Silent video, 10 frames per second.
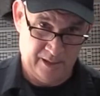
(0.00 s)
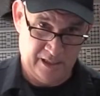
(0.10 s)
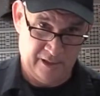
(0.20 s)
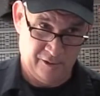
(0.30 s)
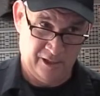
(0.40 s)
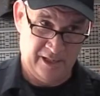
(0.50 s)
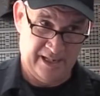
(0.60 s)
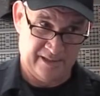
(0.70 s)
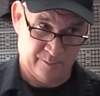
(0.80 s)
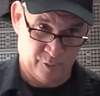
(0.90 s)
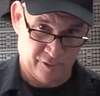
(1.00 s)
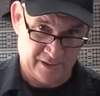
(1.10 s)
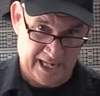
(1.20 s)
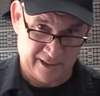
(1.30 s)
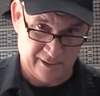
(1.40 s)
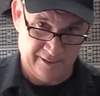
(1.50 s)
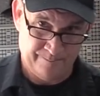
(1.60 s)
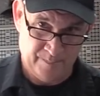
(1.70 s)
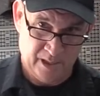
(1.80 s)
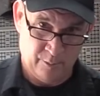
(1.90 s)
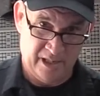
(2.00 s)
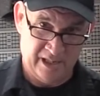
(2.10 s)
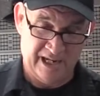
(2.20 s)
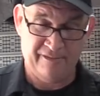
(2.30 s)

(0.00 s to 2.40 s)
in the early days of motorcycling, we didn't